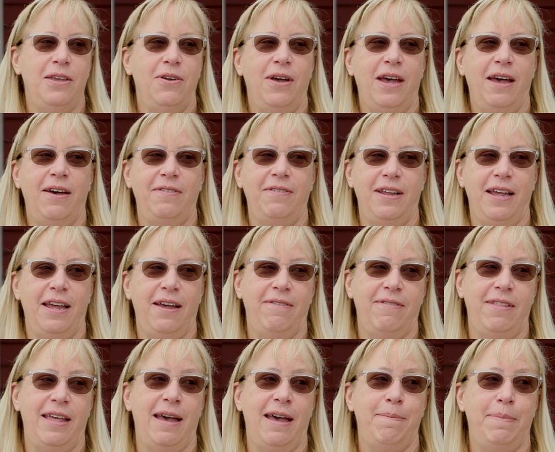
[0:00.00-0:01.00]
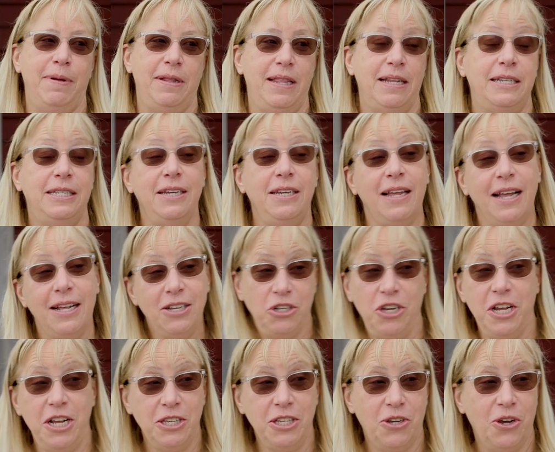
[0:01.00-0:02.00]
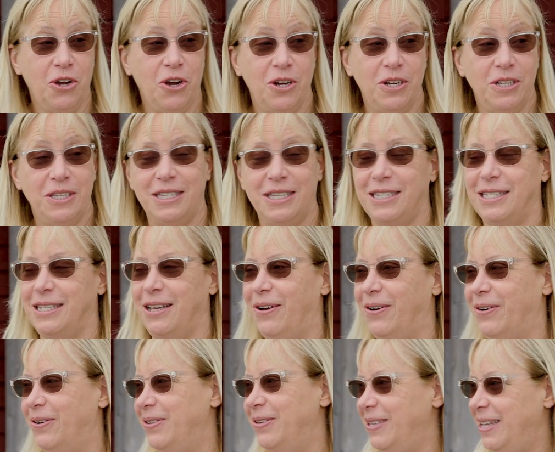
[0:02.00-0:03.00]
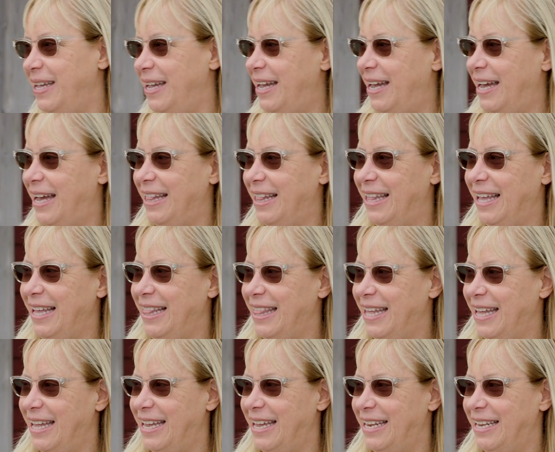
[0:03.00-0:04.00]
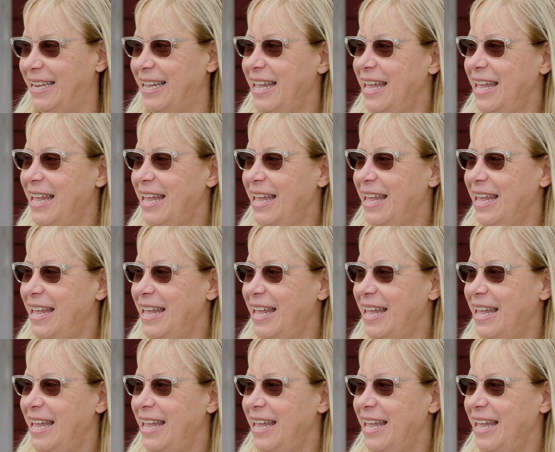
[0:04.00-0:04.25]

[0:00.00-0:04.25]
you have to have that, but it still has cheese curds. So yeah, I like that.